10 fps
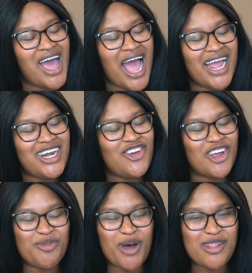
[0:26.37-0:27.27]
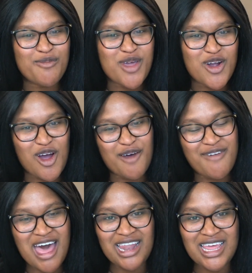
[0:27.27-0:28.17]
I just bought some hair
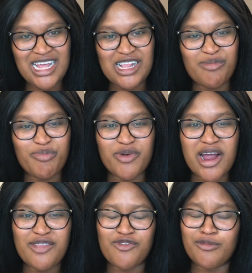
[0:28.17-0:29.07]
off AliExpress